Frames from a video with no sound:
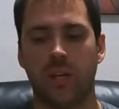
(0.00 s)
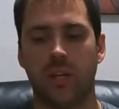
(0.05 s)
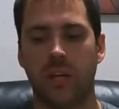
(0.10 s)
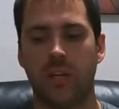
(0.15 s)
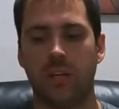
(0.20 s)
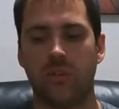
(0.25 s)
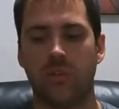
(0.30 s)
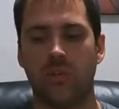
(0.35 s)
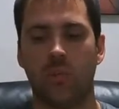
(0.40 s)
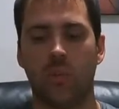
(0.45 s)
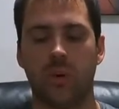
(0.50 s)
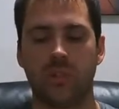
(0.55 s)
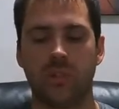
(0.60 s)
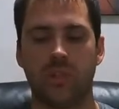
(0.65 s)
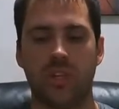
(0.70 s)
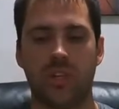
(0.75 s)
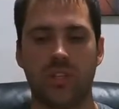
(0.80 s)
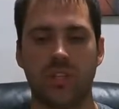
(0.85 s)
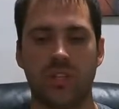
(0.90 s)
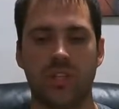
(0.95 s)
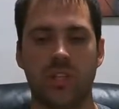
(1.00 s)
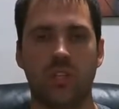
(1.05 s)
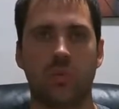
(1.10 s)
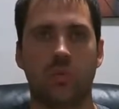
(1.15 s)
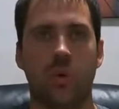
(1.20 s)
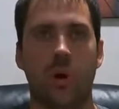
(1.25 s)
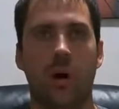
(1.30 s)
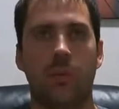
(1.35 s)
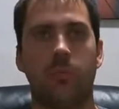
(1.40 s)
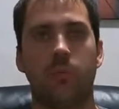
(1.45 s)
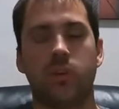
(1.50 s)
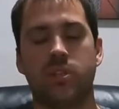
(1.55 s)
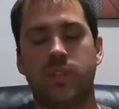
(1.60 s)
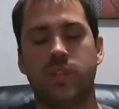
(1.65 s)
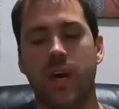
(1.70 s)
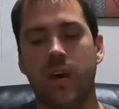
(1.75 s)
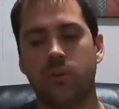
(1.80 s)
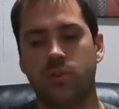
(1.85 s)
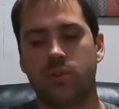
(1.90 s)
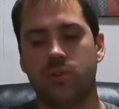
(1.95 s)
I did the one JZ swap, which
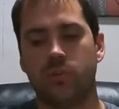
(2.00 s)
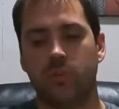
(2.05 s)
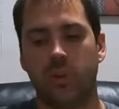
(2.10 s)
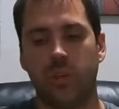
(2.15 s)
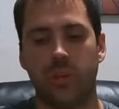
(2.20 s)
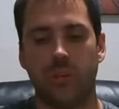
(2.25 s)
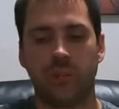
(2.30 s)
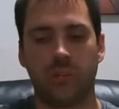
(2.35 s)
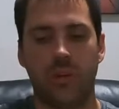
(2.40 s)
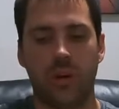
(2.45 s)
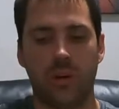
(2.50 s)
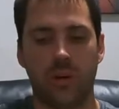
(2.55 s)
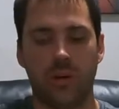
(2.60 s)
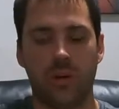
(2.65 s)
that was a really fun